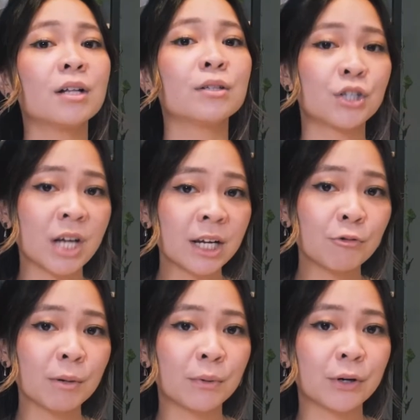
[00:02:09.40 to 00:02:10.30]
To check
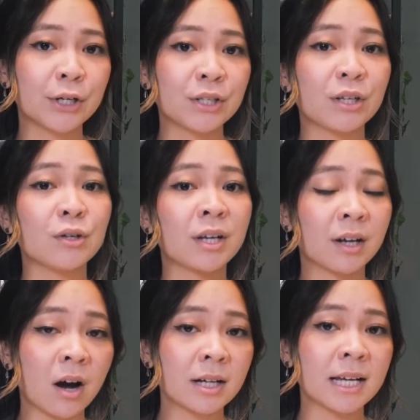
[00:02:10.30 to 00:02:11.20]
your reports, you can
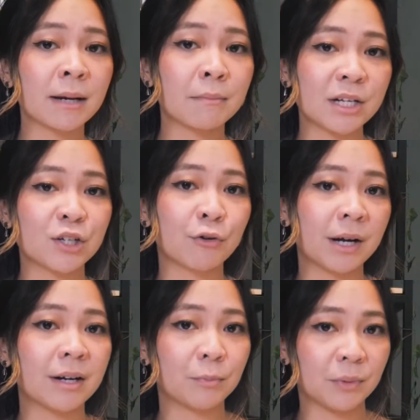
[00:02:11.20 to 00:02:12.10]
contact major
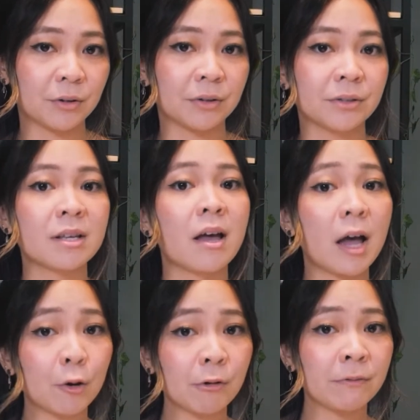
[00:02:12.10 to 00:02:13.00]
credit bureaus,
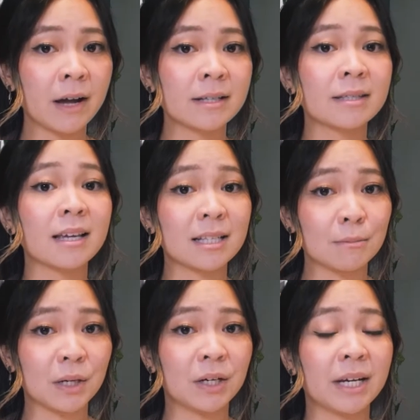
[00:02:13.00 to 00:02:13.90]
Equifax,
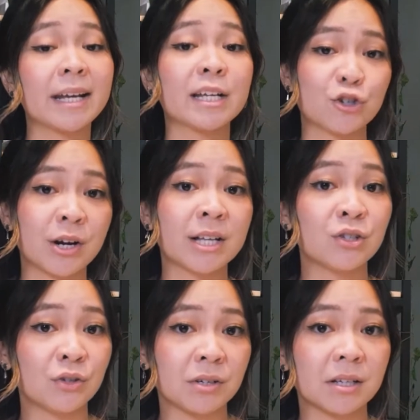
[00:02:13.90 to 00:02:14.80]
Experian, and
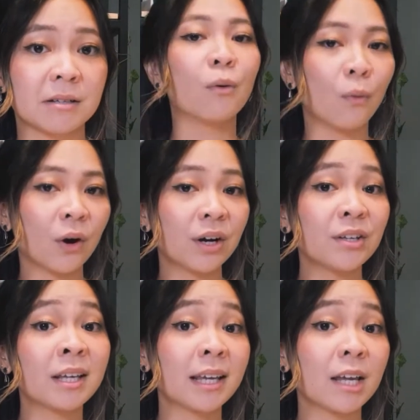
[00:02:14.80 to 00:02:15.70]
TransUnion. Or
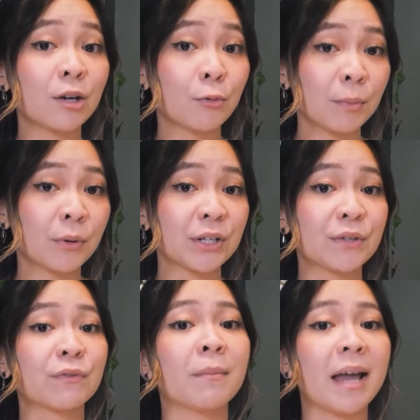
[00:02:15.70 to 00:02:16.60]
you can get your
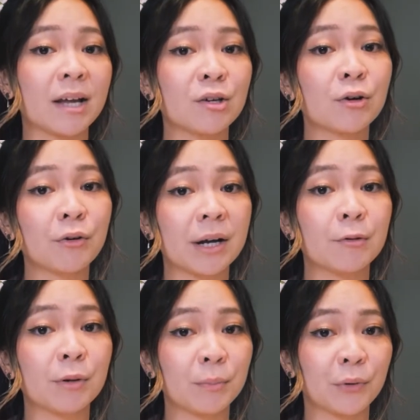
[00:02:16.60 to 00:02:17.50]
reports from
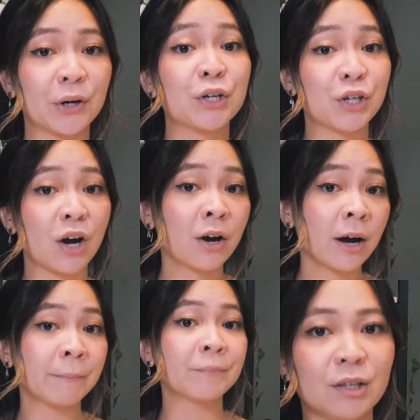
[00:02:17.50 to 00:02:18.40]

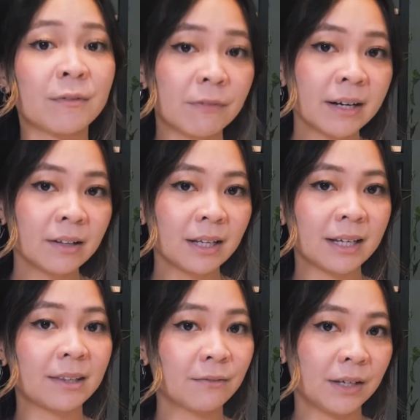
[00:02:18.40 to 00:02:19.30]
annualcreditreport.com. You can find a link
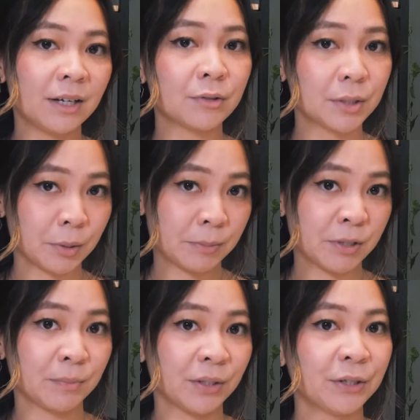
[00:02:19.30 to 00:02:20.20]
in the video
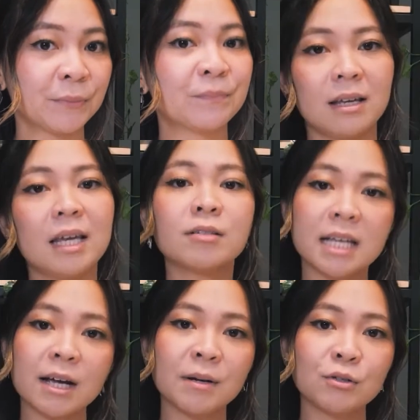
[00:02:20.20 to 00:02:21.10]
description below. It'll
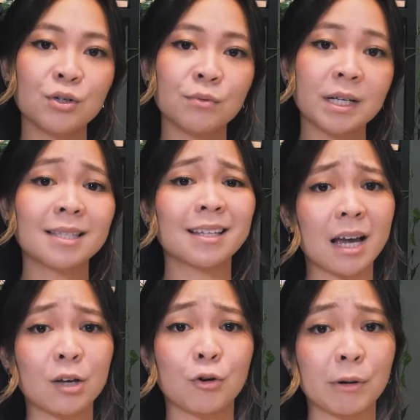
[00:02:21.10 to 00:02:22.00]
take about 2 weeks to
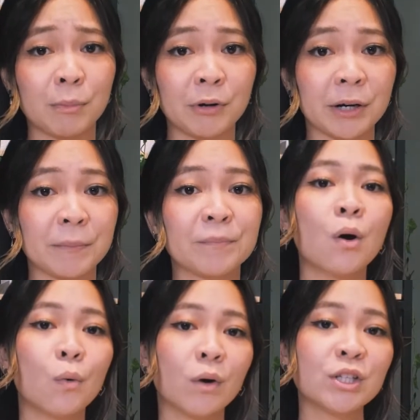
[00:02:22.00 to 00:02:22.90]
get your report.
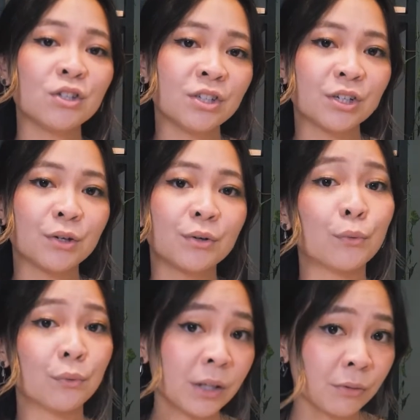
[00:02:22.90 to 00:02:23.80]
Once you do,
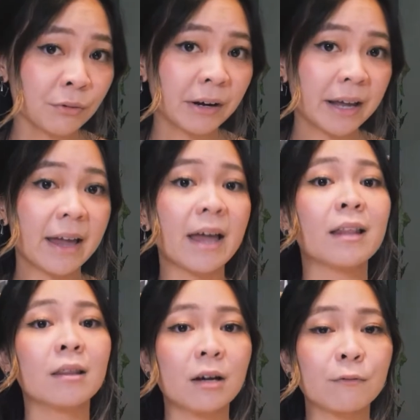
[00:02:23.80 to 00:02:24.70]
read through it
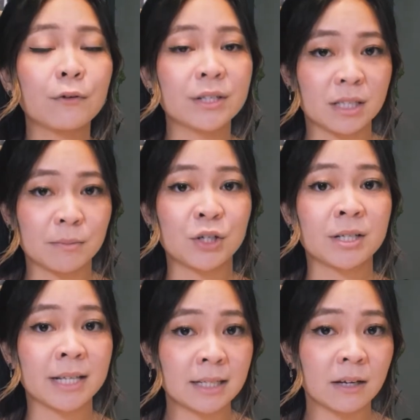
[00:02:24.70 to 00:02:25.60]
and look for
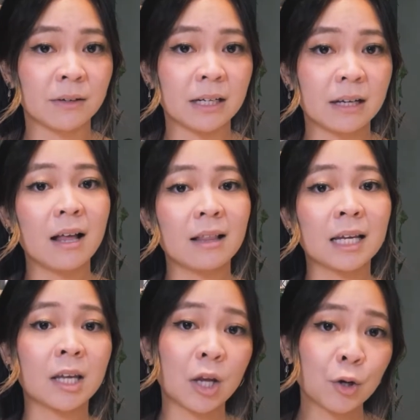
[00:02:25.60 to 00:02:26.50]
suspicious activity,
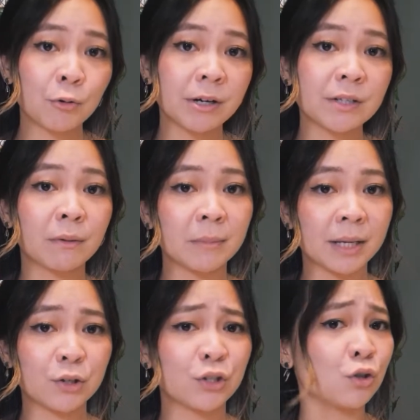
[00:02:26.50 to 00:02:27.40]
like inquiries from
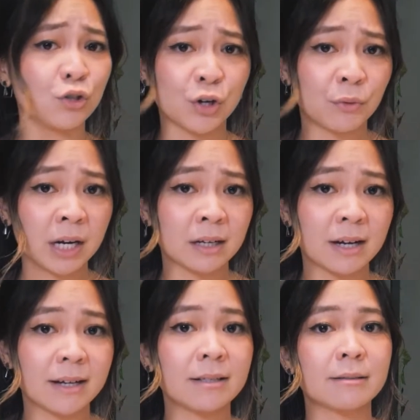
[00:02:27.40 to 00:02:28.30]
lenders you don't recognize.